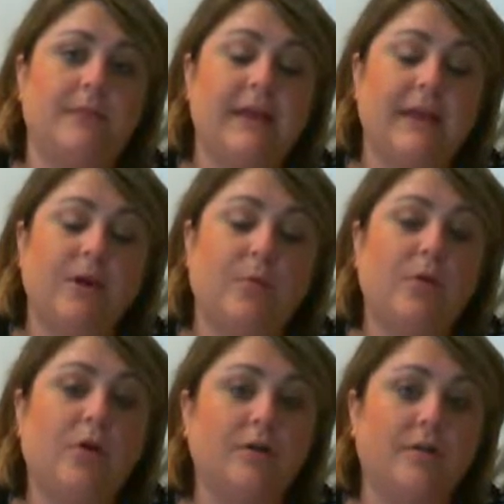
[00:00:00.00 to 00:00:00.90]
inner
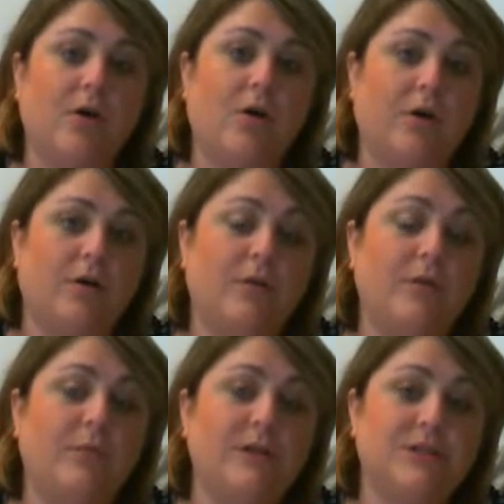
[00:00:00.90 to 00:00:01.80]
part of the heart,
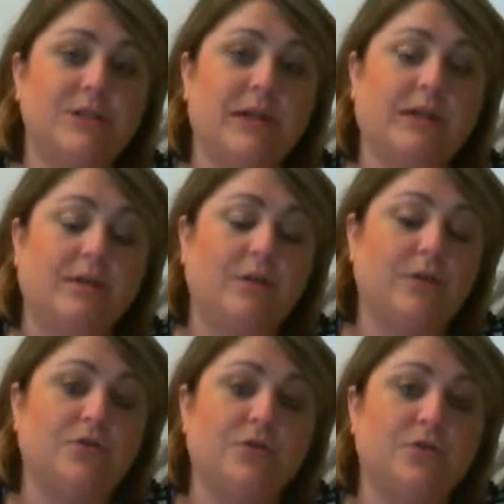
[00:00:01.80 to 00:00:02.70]
which
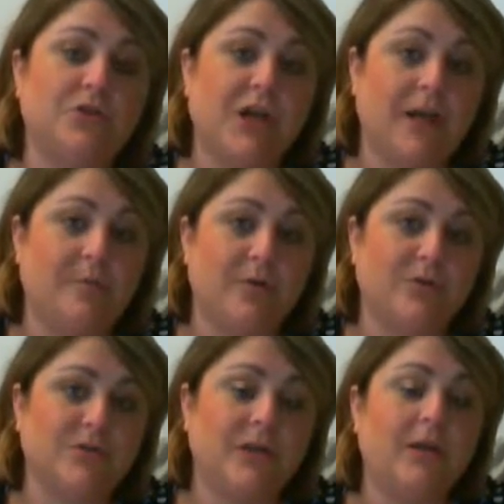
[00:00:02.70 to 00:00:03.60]
includes your
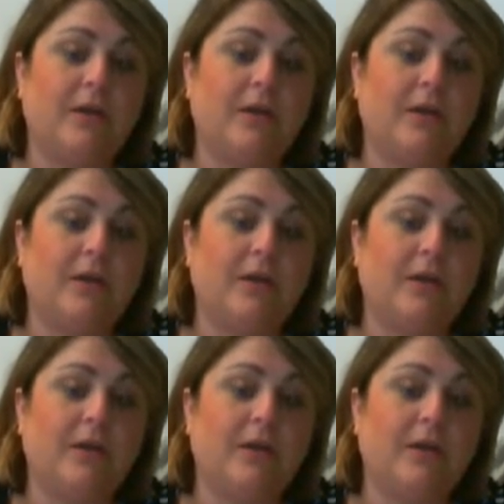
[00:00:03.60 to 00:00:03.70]
chambers.